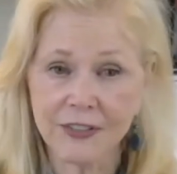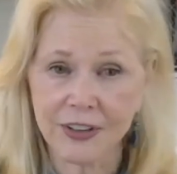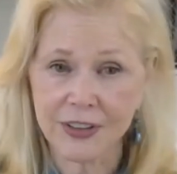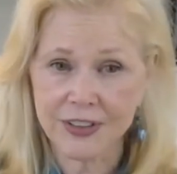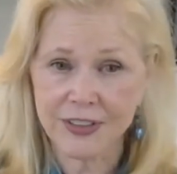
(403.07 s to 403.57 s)

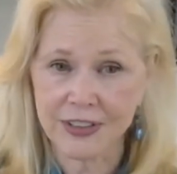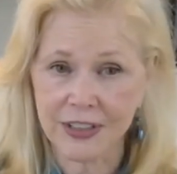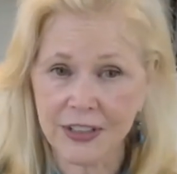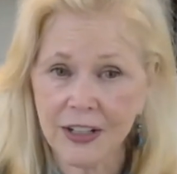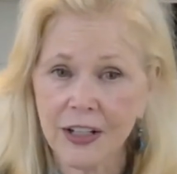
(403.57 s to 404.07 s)
on the
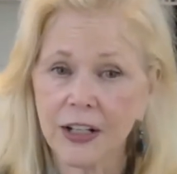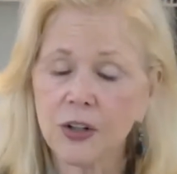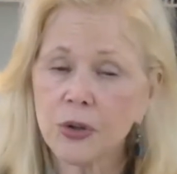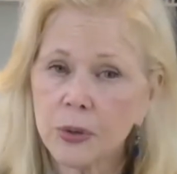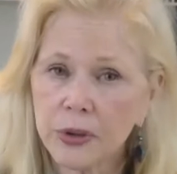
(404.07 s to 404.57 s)
scene and
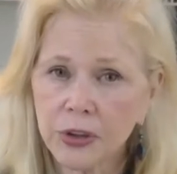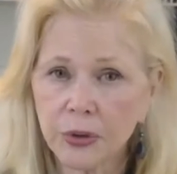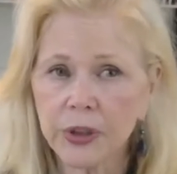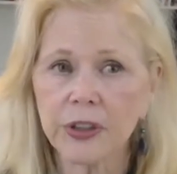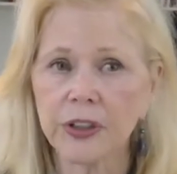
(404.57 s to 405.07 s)
who are you
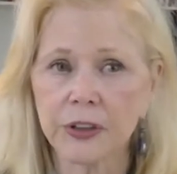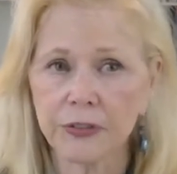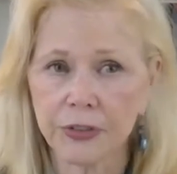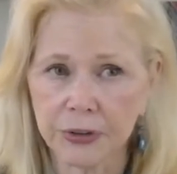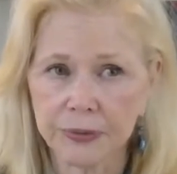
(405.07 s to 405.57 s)
going to
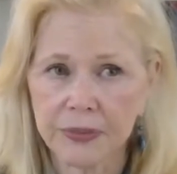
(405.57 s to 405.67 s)
interview?